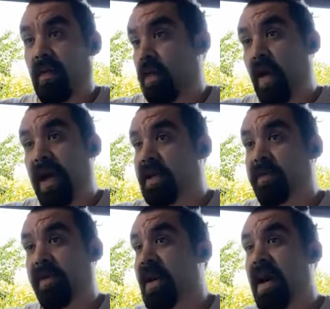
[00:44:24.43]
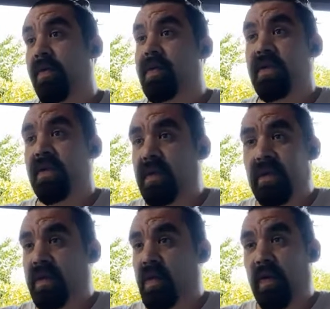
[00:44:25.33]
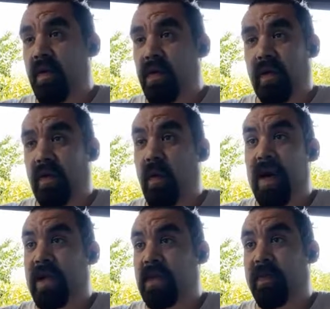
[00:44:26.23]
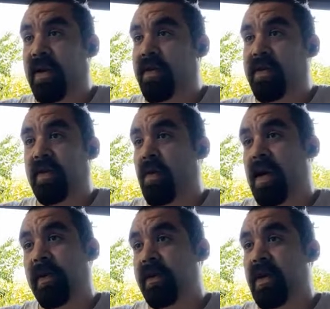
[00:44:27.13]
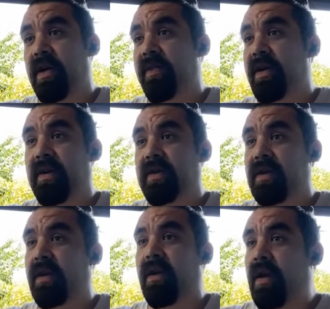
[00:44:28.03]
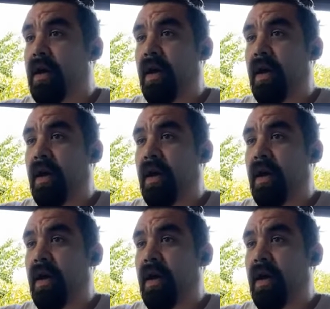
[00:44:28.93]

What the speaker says: the way it's pronounced the way it's spelled is the way I'm going to try and pronounce it.